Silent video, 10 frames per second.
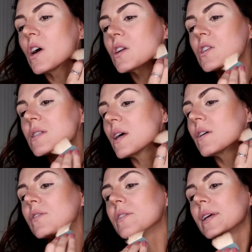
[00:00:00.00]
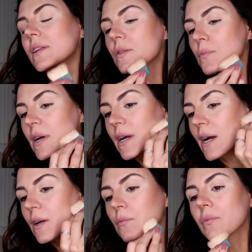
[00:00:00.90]
not just underneath, but I
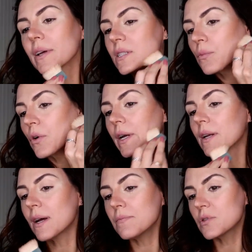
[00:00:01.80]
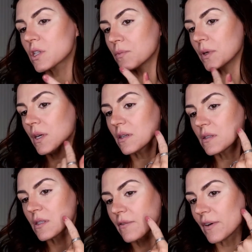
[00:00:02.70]
kind of like to bring it up just
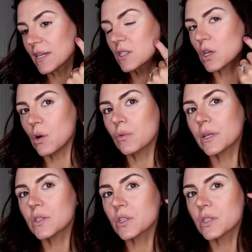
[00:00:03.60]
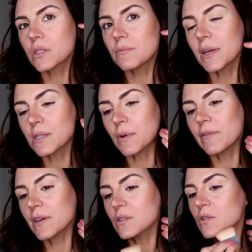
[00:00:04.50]
because if I don't, it just makes
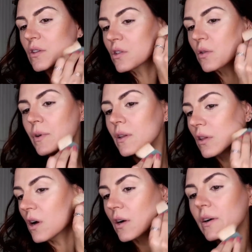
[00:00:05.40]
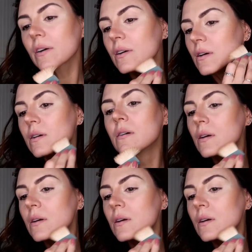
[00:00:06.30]
my face look a little bit longer.